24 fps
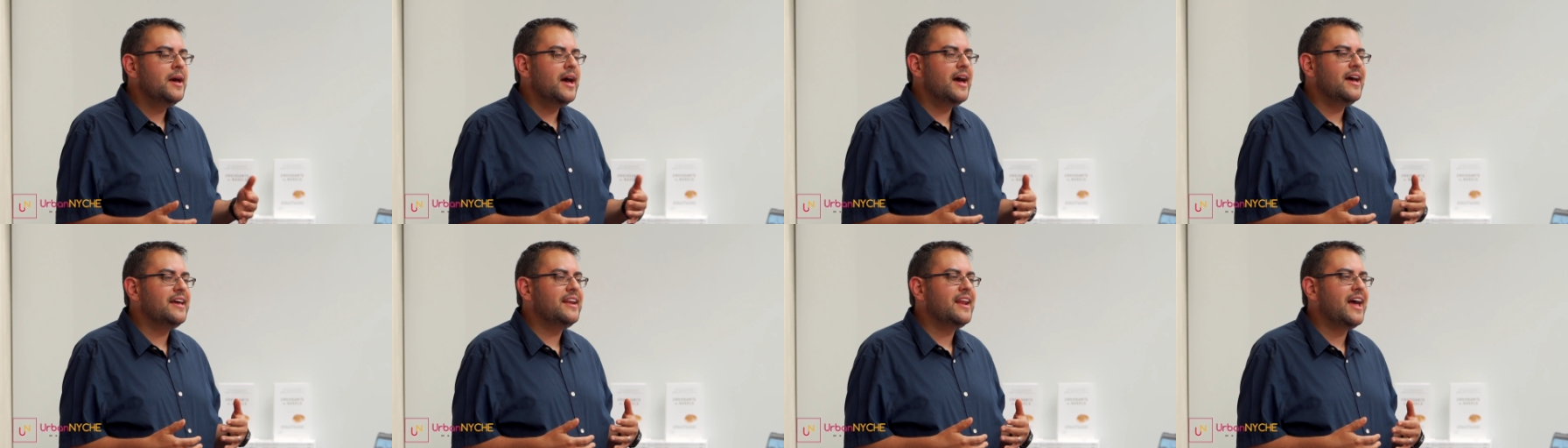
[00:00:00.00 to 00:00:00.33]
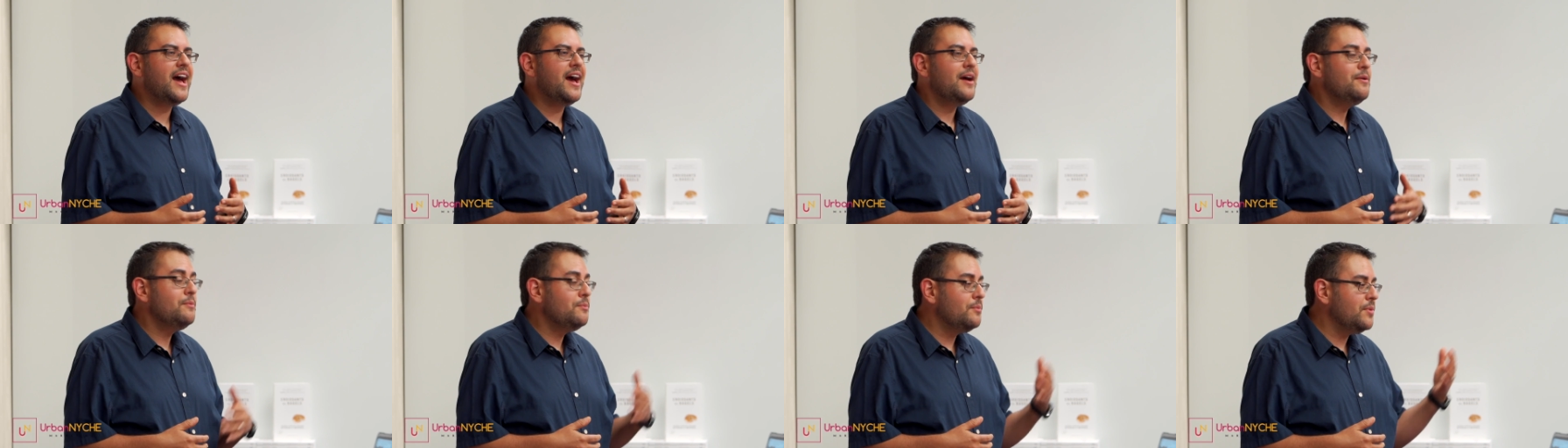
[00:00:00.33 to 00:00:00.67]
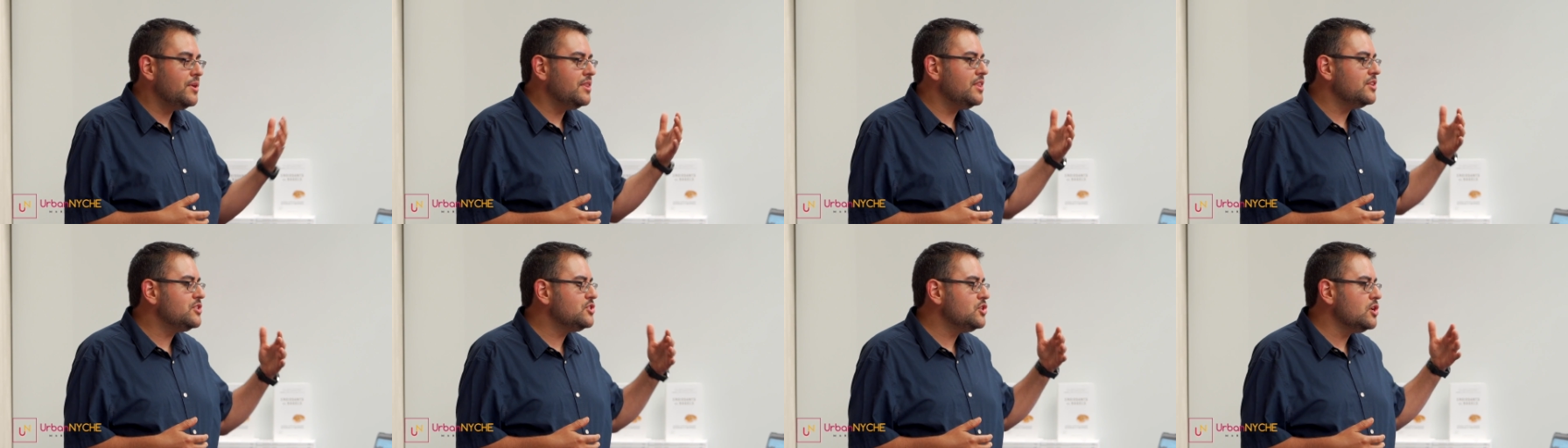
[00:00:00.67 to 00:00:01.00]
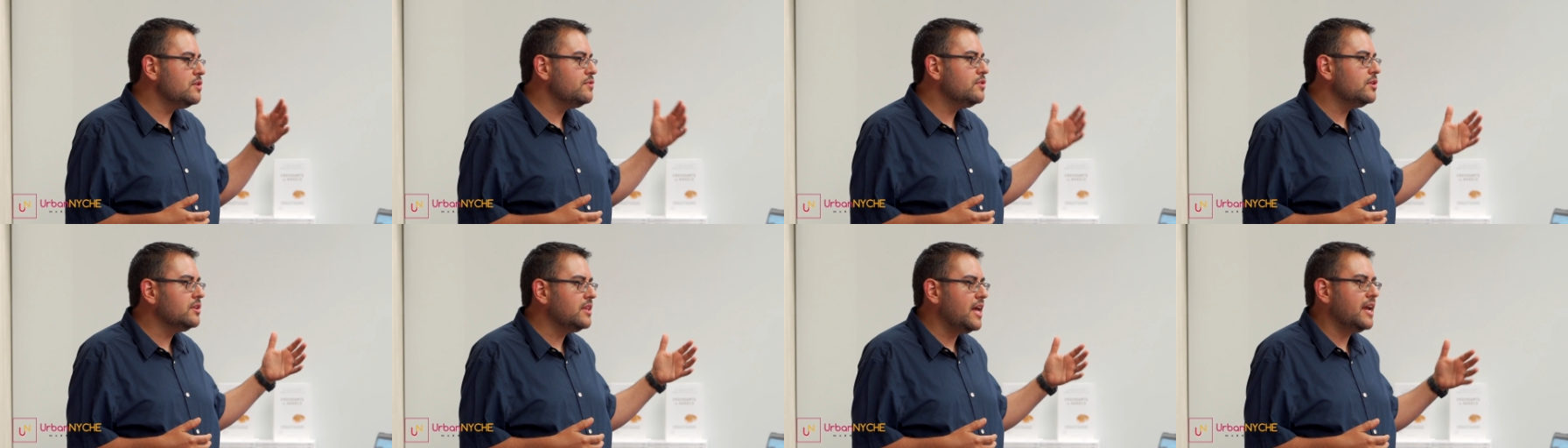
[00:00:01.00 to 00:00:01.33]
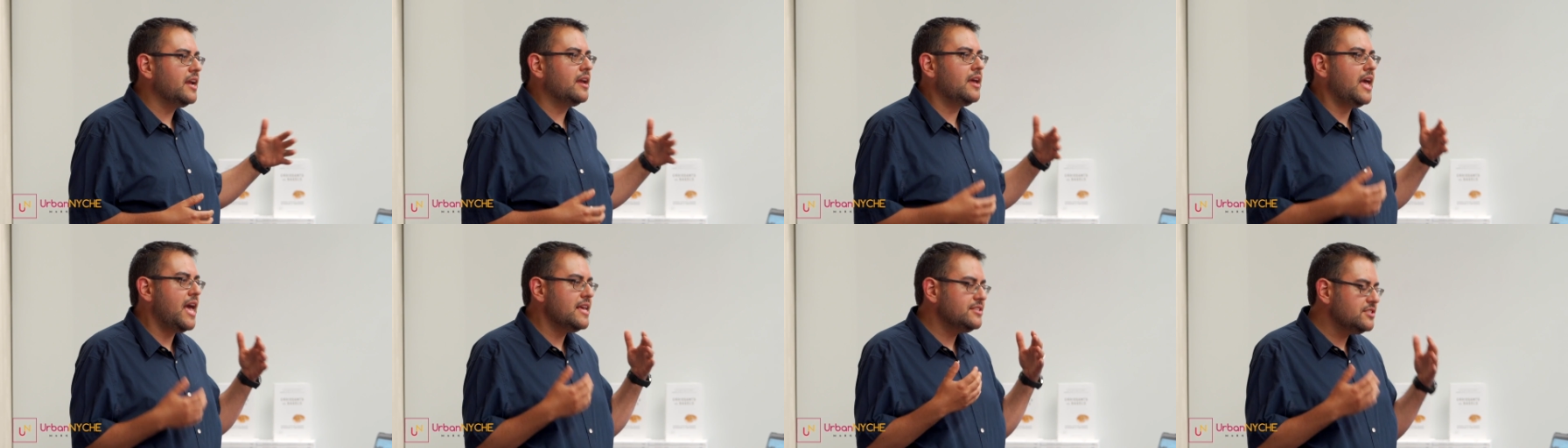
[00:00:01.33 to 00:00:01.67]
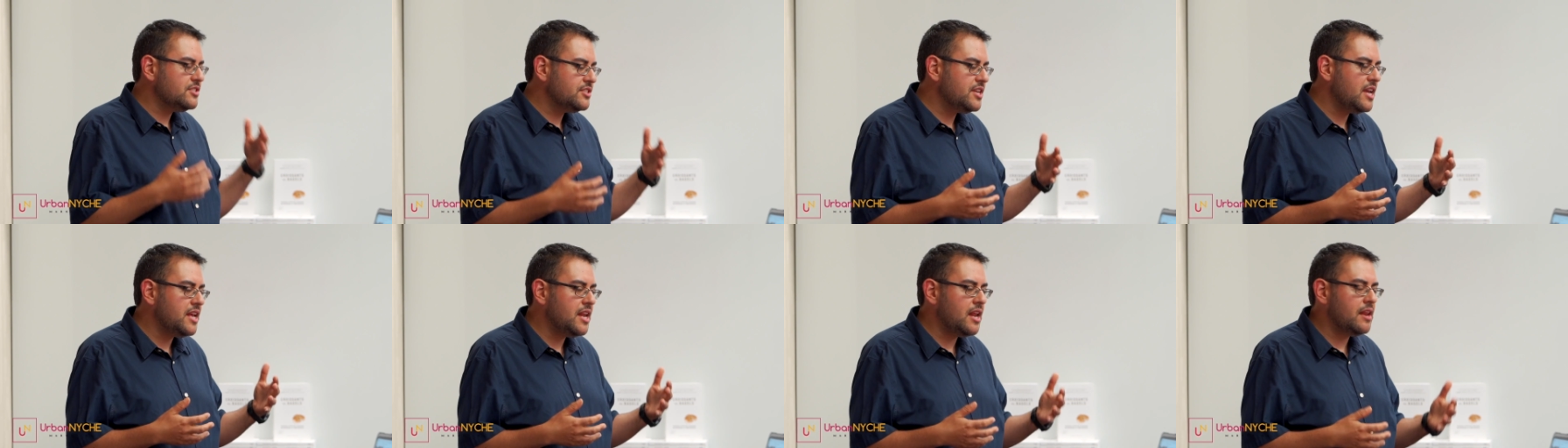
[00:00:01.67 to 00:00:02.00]
and when the server like
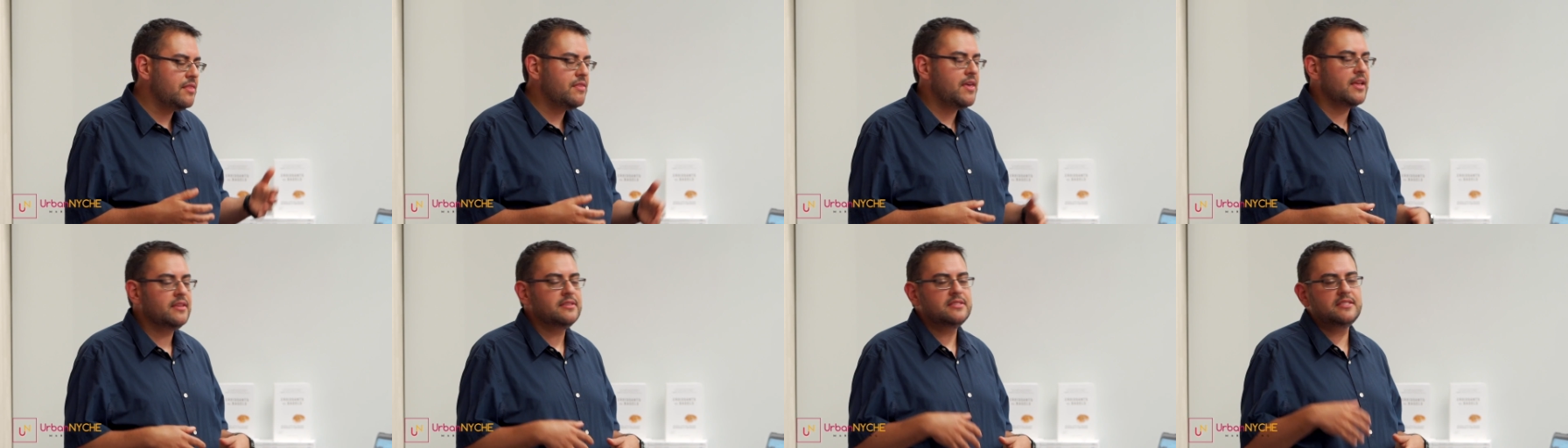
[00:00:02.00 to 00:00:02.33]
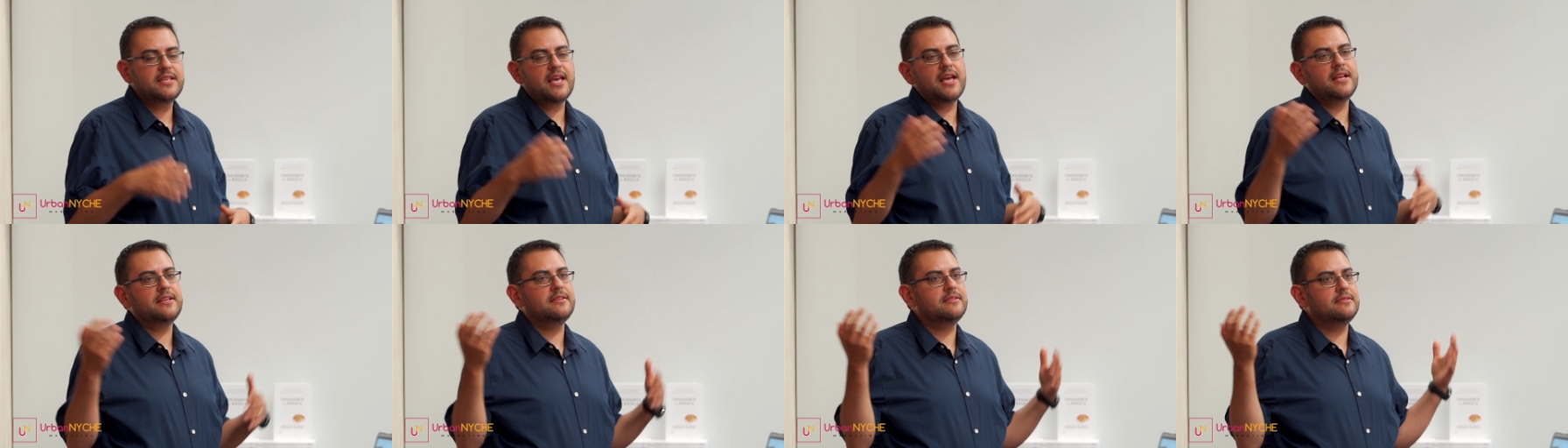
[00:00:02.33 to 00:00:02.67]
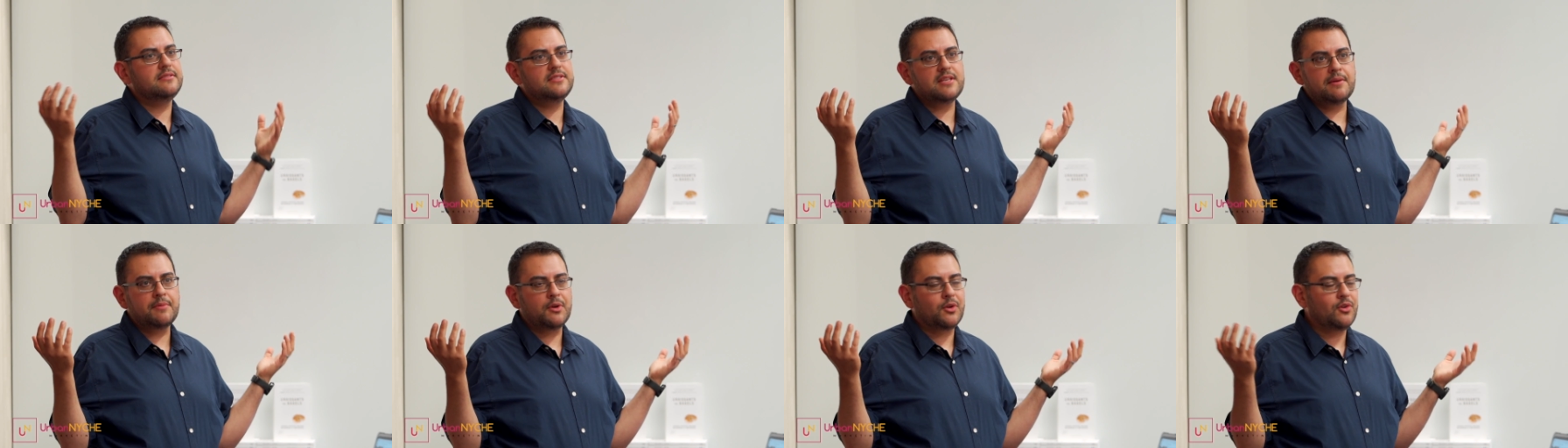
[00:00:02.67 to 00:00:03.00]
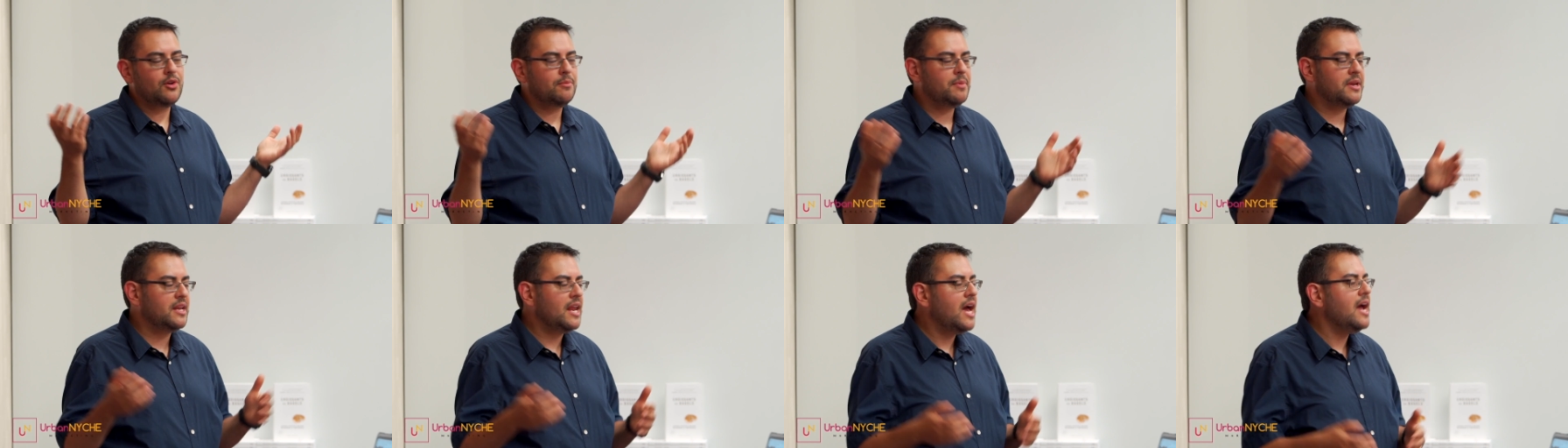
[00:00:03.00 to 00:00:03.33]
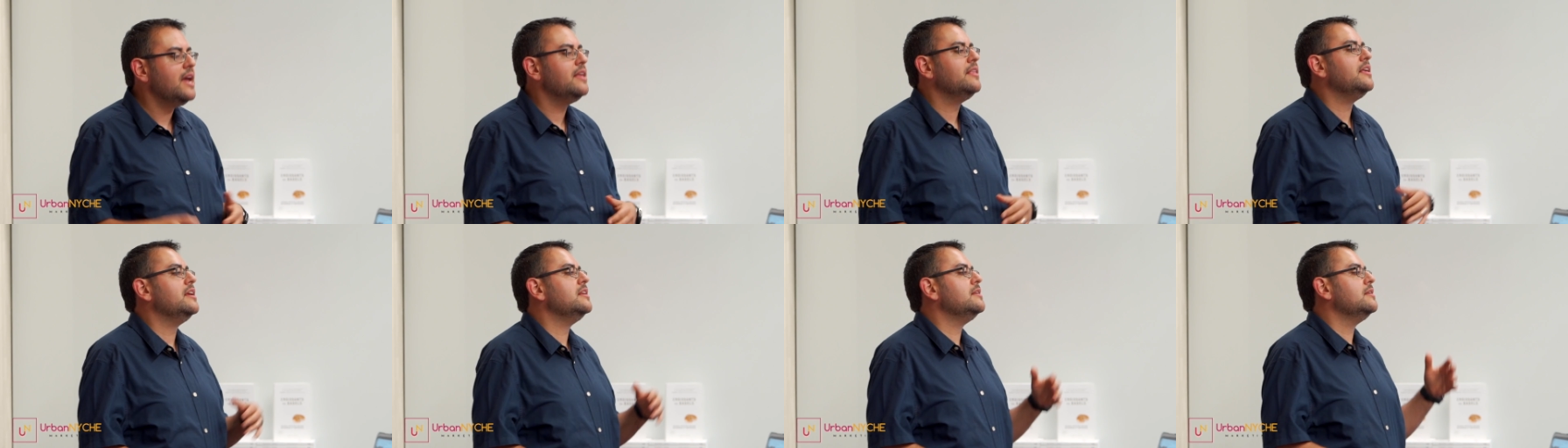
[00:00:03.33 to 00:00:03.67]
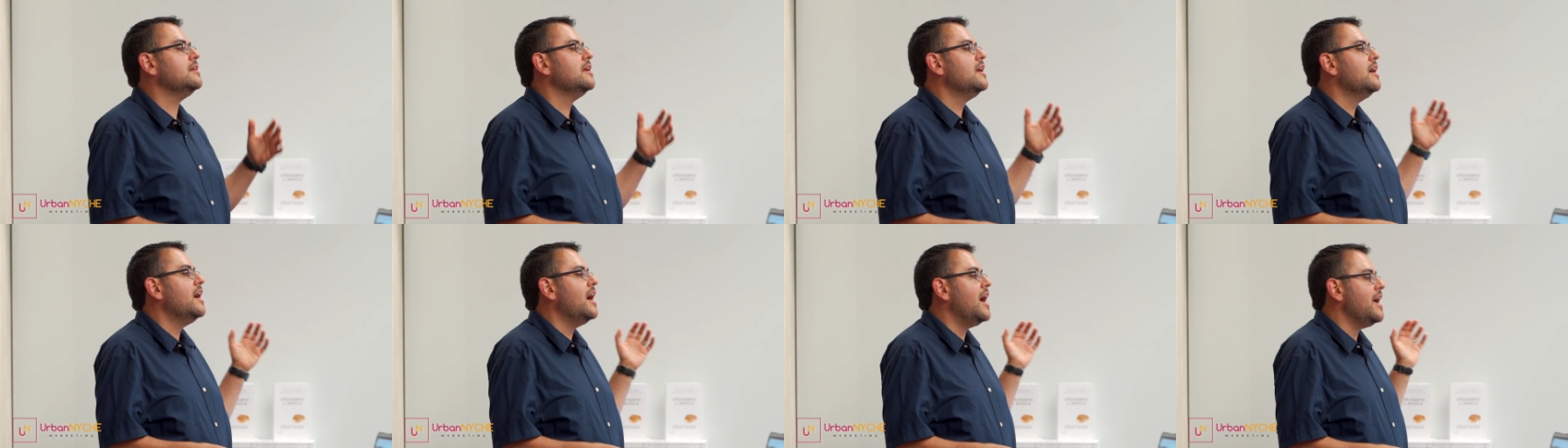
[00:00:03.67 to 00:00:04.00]
hesitated and then said some Caribbean island